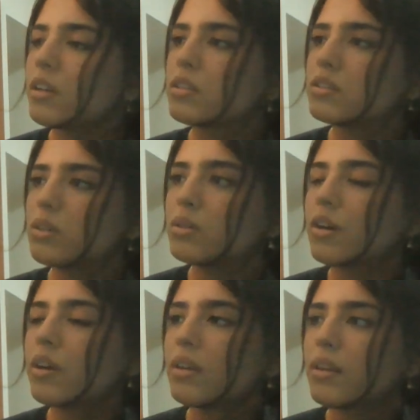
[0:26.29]
So
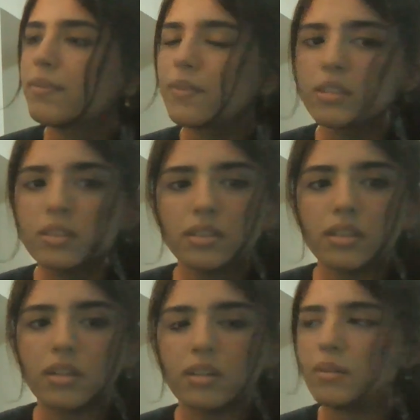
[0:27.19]
the first
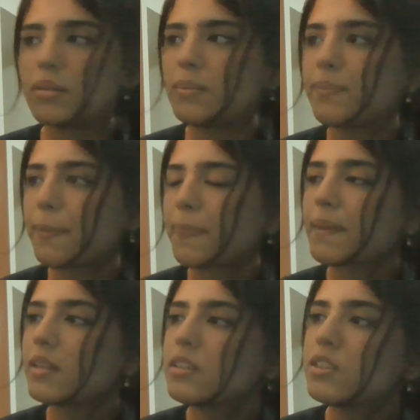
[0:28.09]

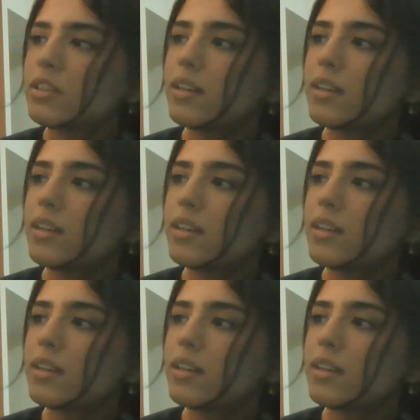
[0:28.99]
condition